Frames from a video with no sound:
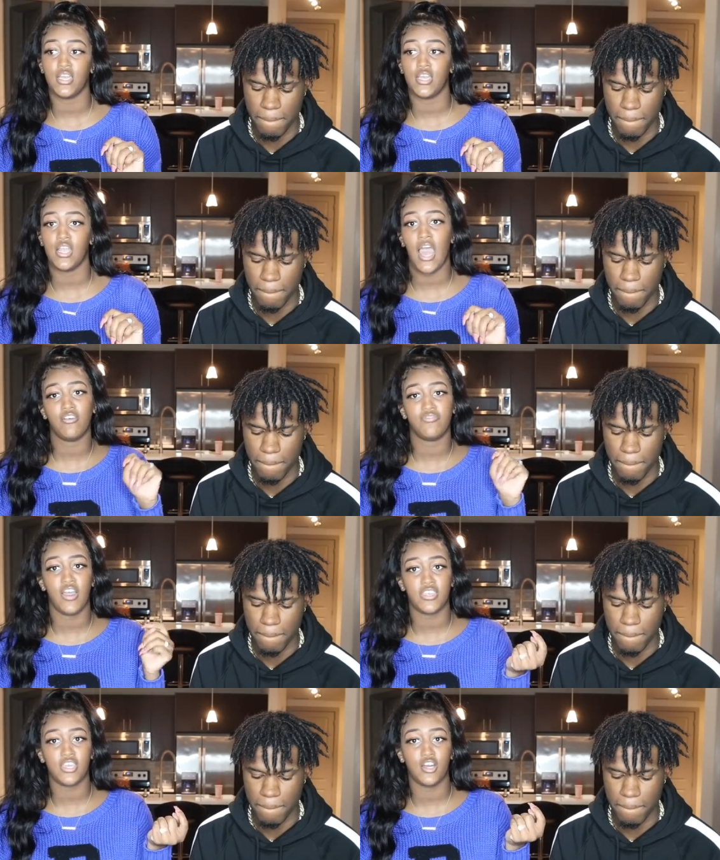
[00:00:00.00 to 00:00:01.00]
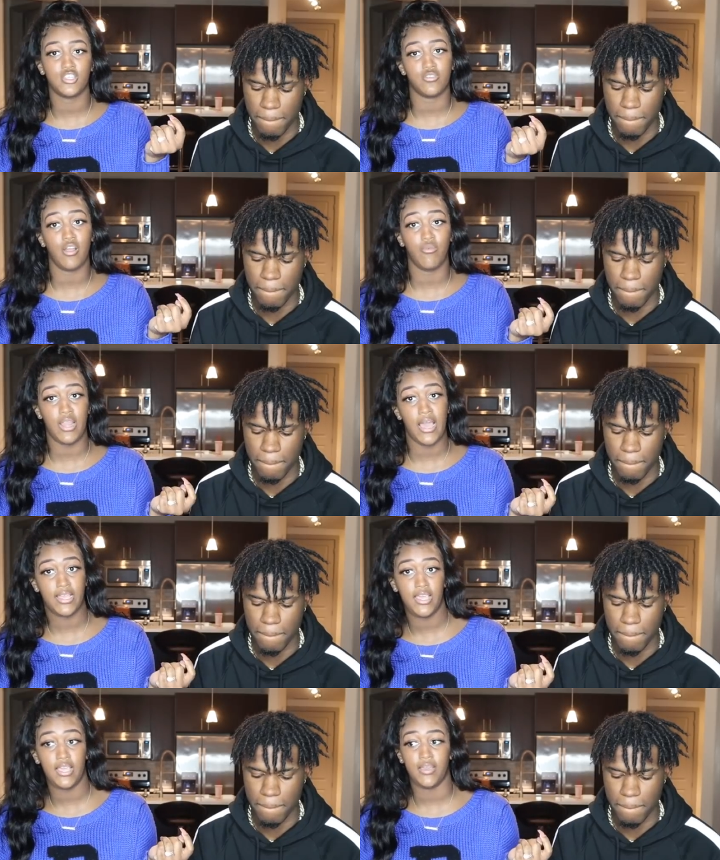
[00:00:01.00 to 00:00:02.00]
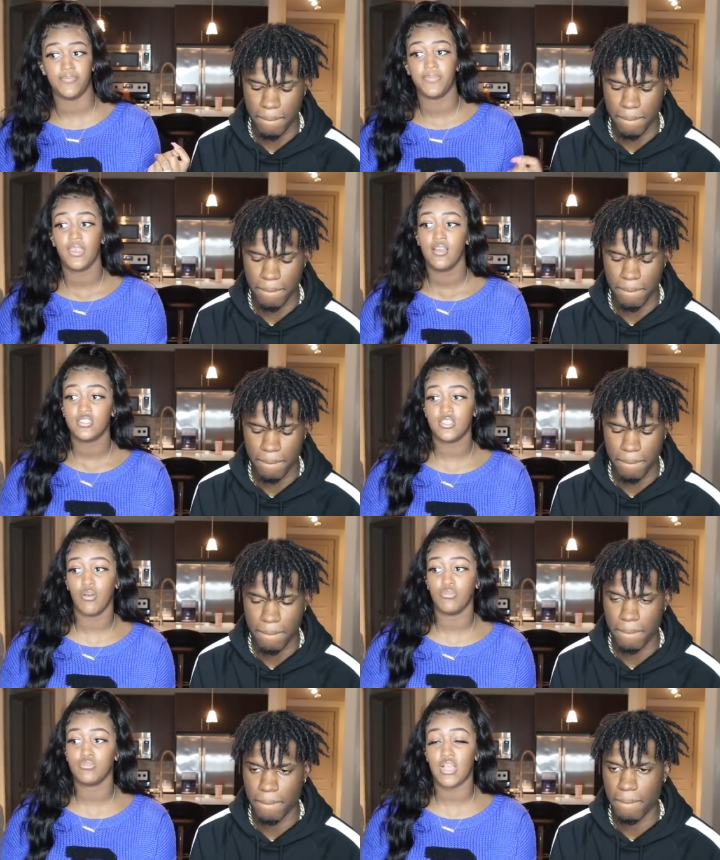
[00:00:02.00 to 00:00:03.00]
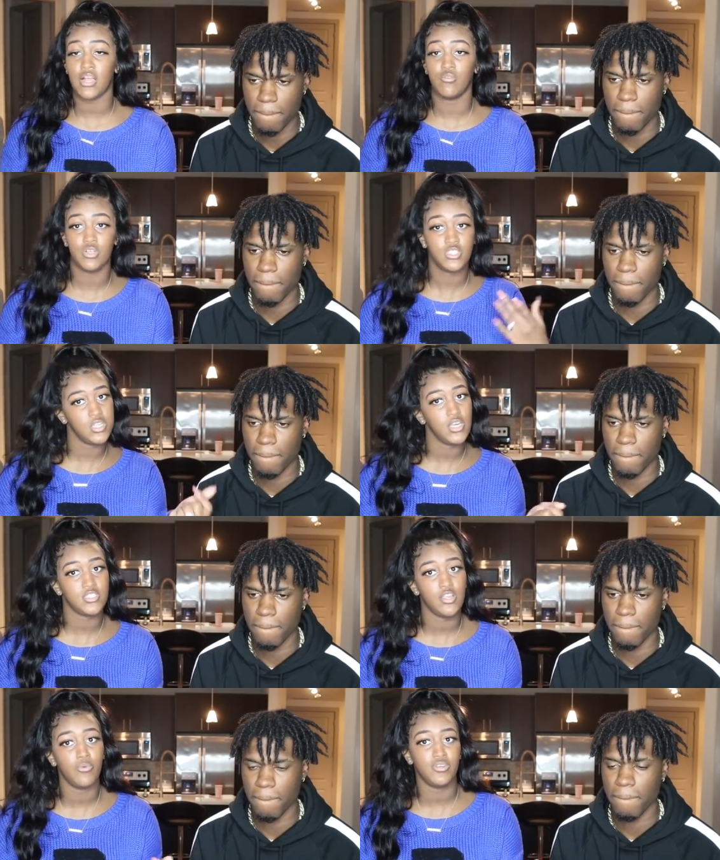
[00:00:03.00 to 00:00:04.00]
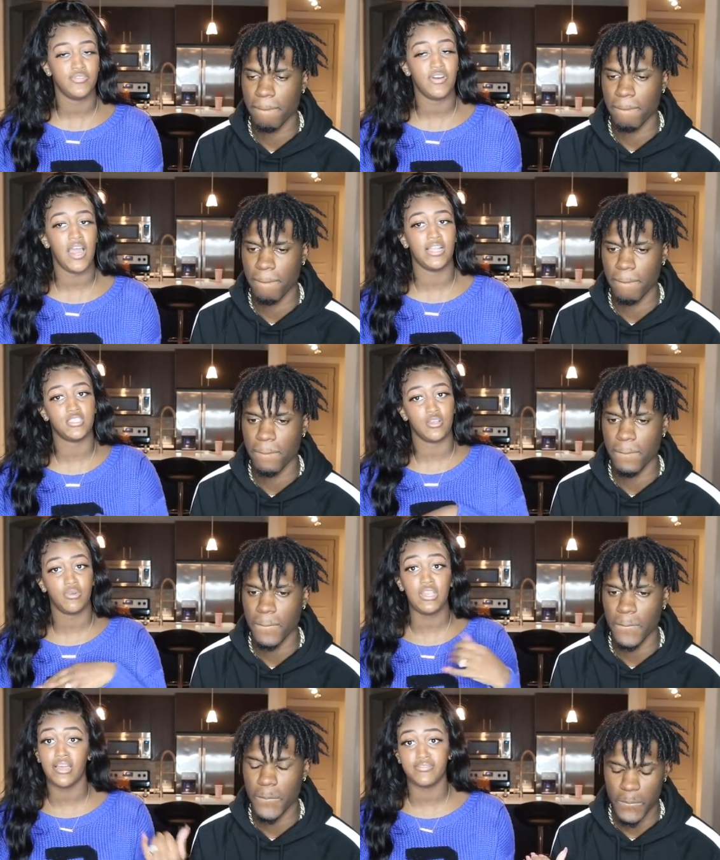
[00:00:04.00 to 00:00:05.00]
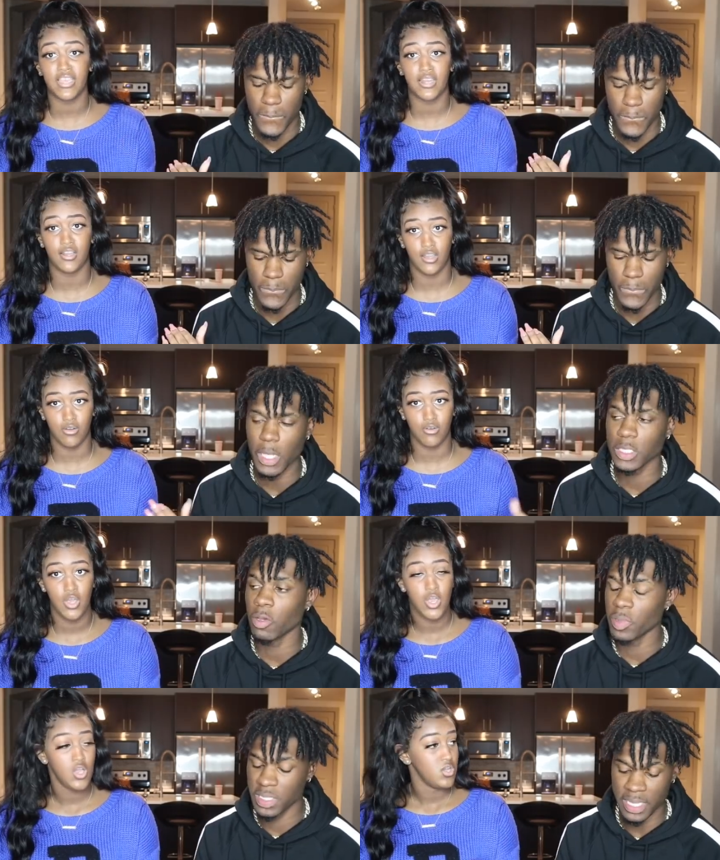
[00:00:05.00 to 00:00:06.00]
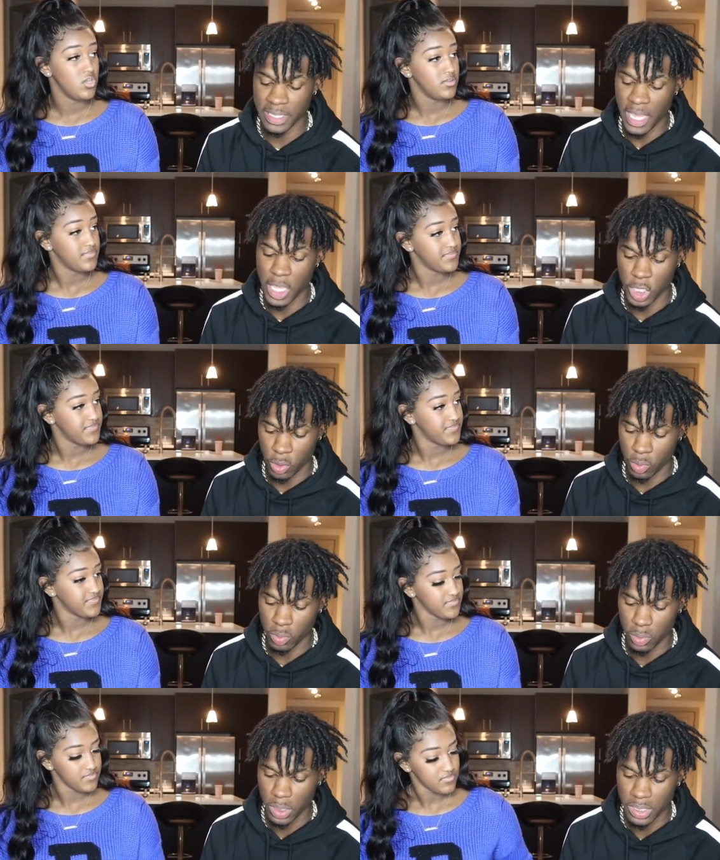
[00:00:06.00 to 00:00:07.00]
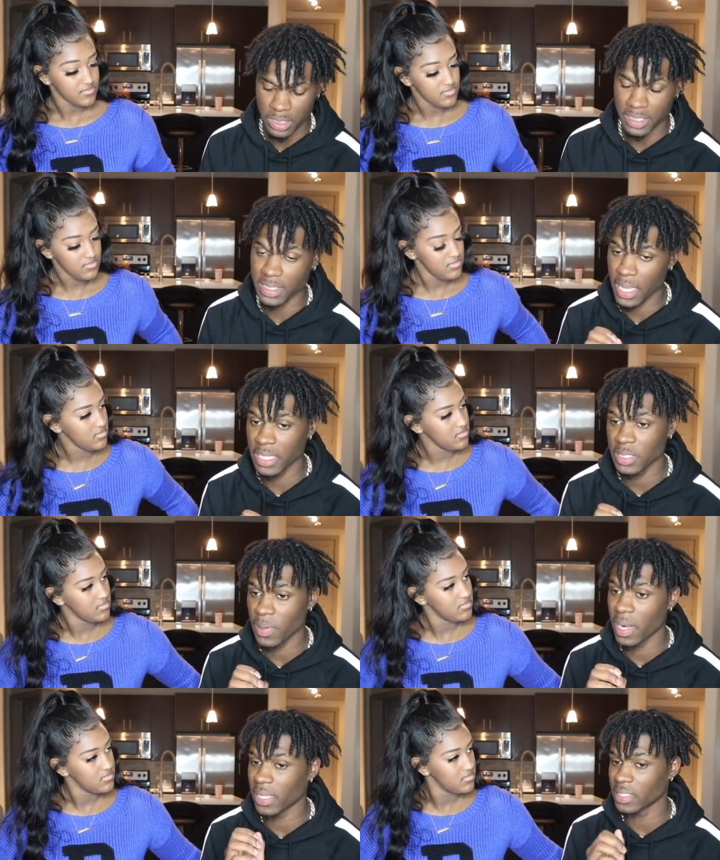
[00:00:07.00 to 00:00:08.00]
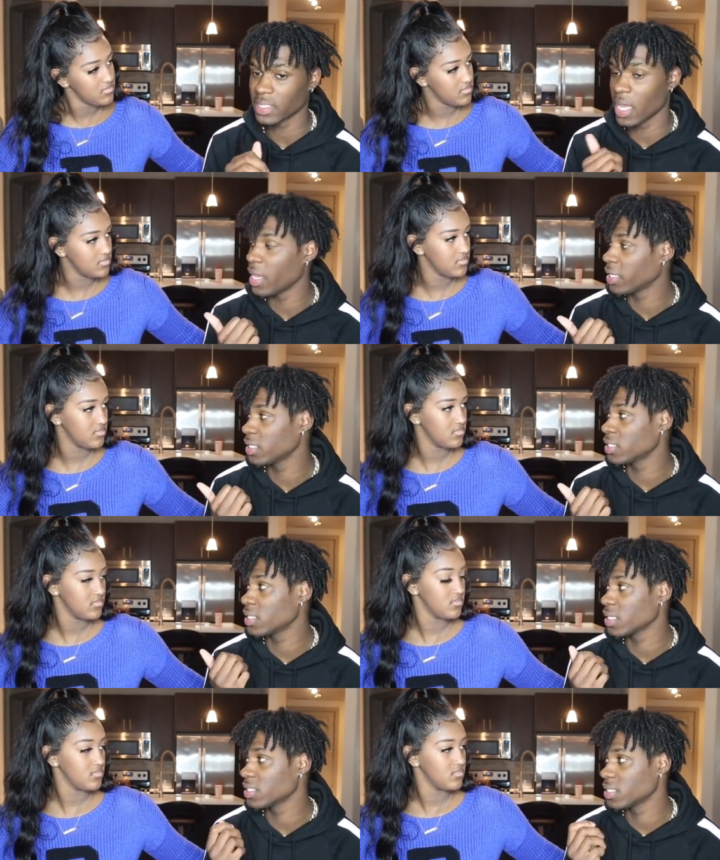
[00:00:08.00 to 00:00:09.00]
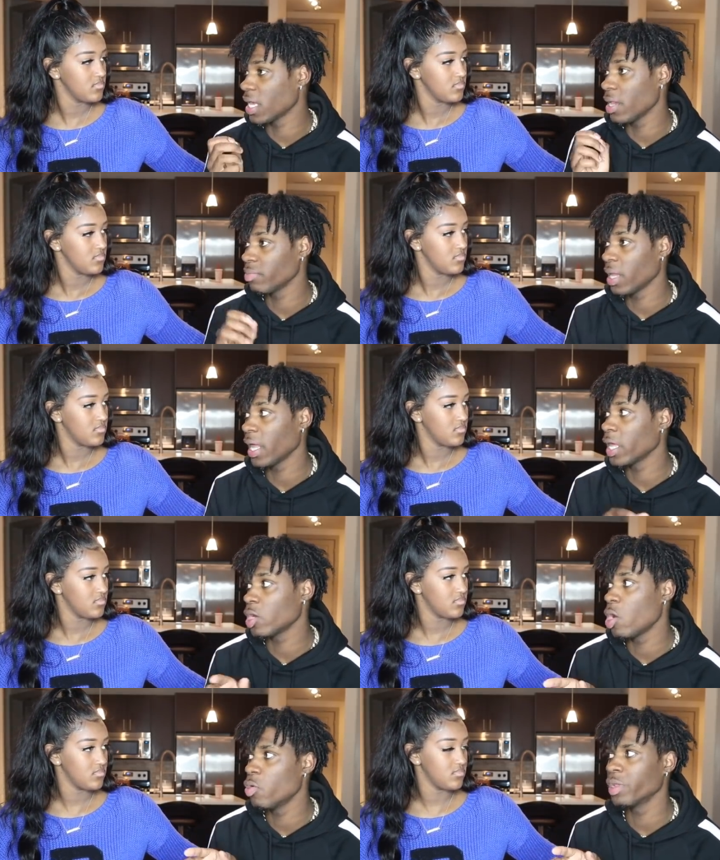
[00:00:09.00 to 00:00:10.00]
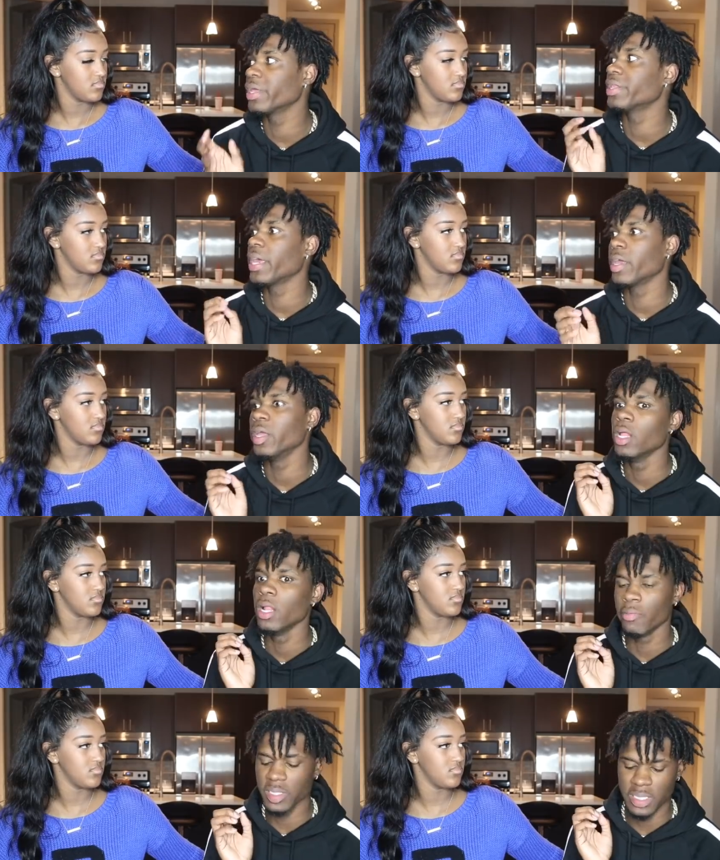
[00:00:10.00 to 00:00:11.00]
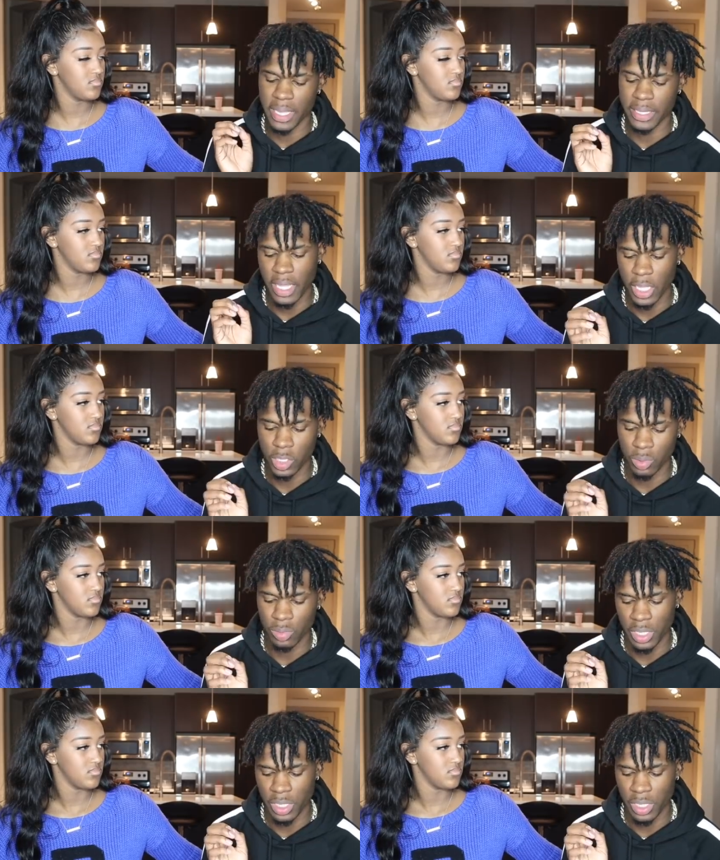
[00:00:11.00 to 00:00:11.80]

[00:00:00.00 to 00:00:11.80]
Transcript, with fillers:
Speaker 1: and I'll find the contract when I can. So we was like, well, just let us know when you find it. So we left that alone. So
Speaker 2: we said thank you. The same, it's probably like the same, I think it's like the same day, later on that day, we said thank you.